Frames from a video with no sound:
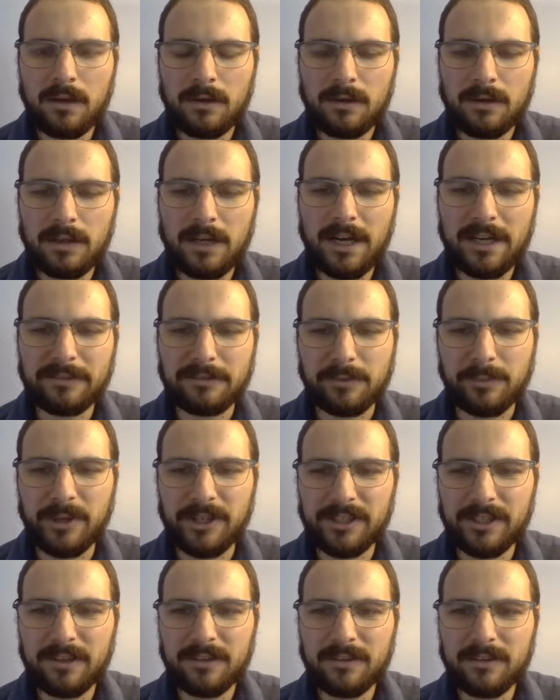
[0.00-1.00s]
Hi
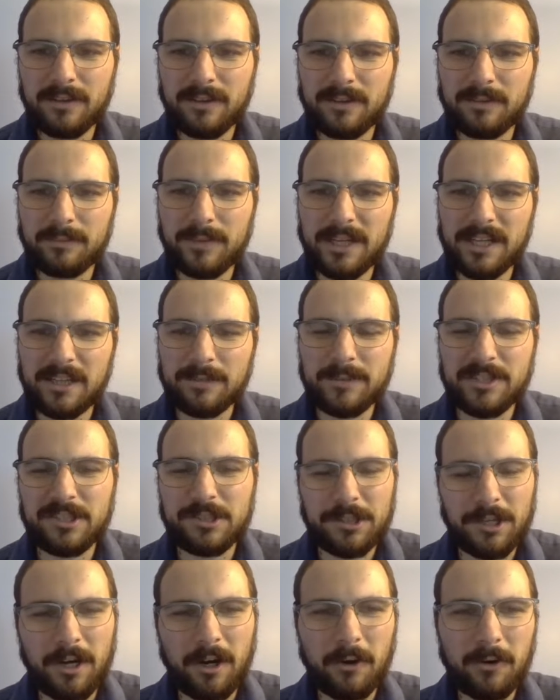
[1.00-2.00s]
everybody, my name is
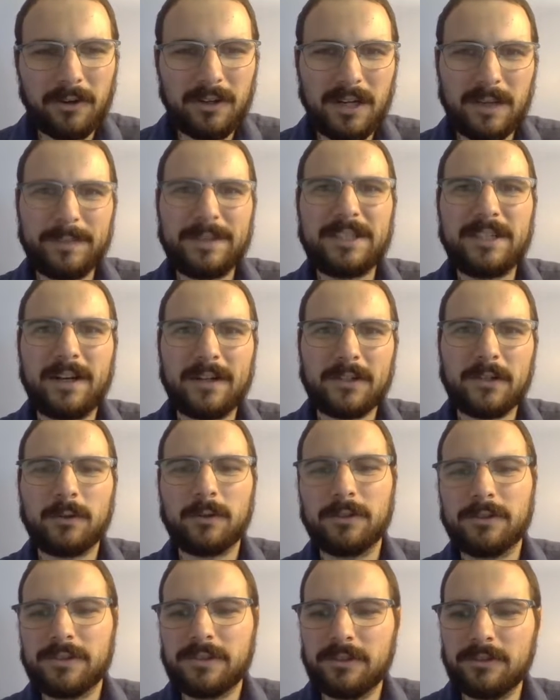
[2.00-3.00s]
Joe. I'm a
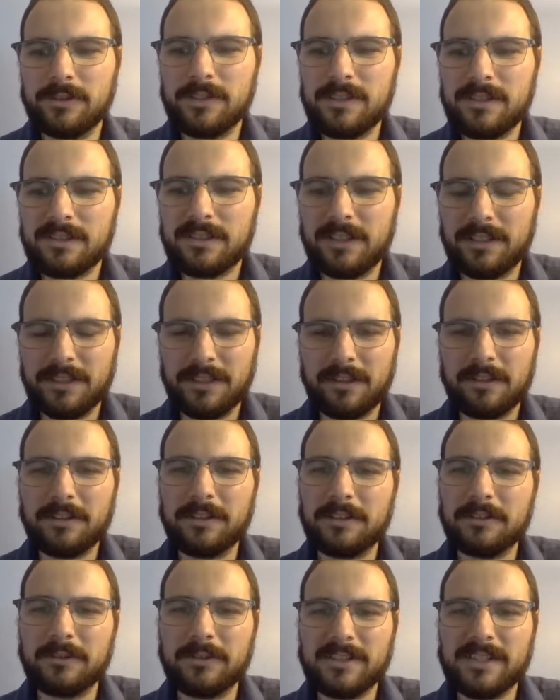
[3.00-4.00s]
doctoral student studying
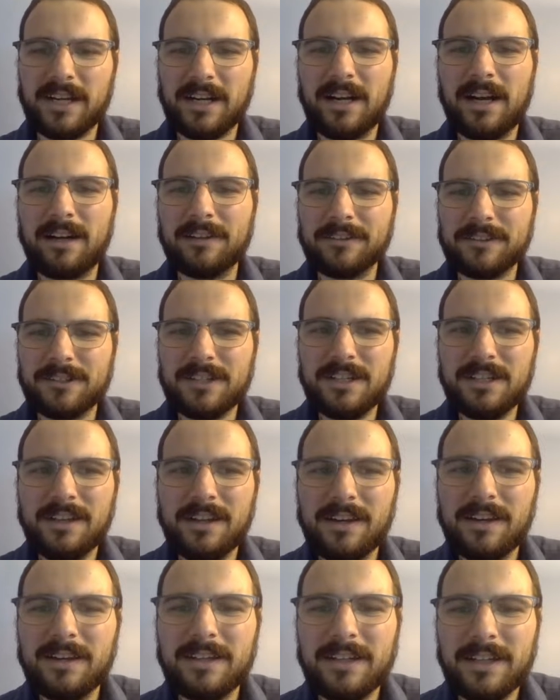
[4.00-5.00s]
clinical psychology,
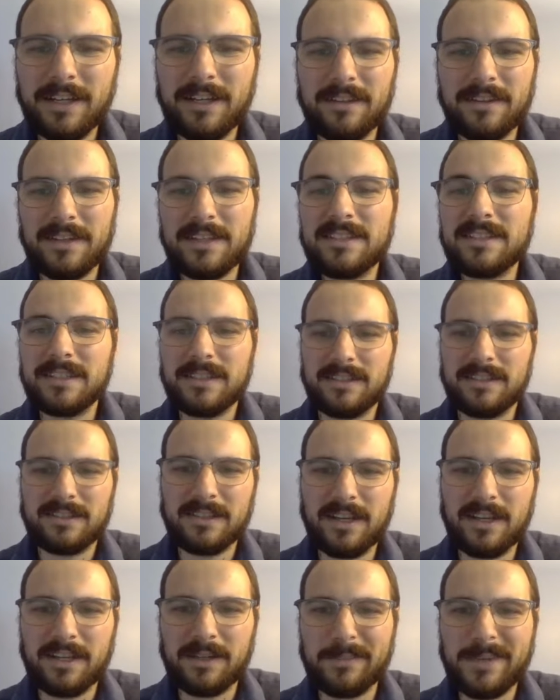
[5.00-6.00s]
and this is
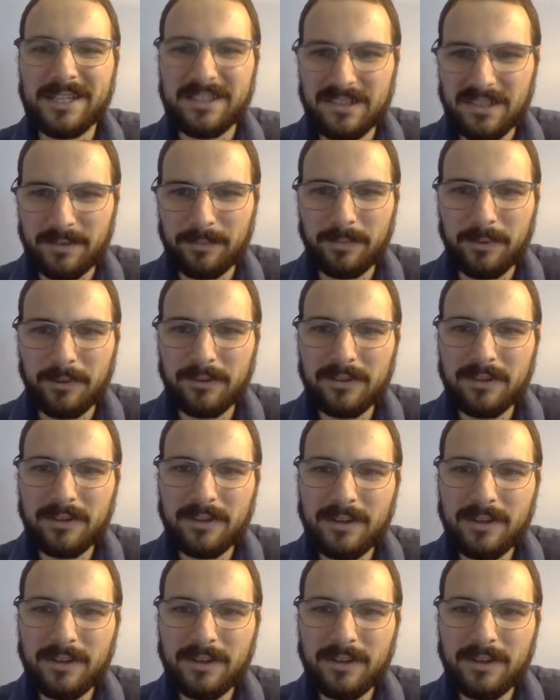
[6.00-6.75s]
Psych Made Simple.